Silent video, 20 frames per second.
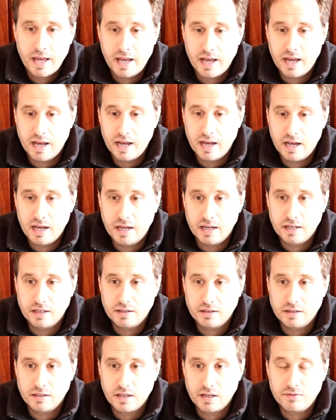
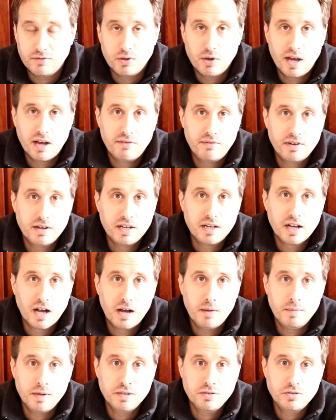And if you have any
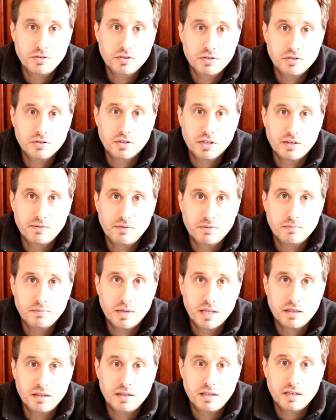comments, just leave them
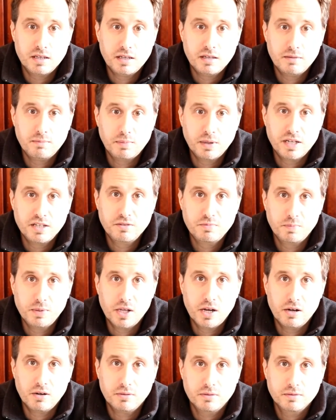in the place
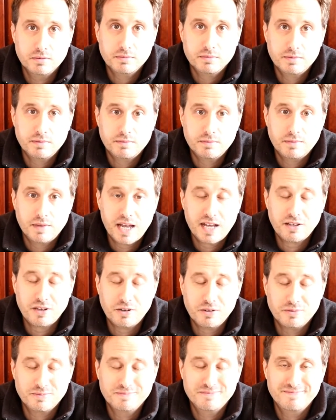below. Thank
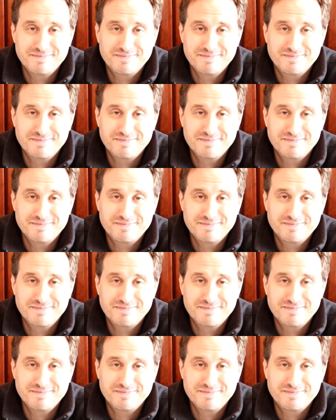you.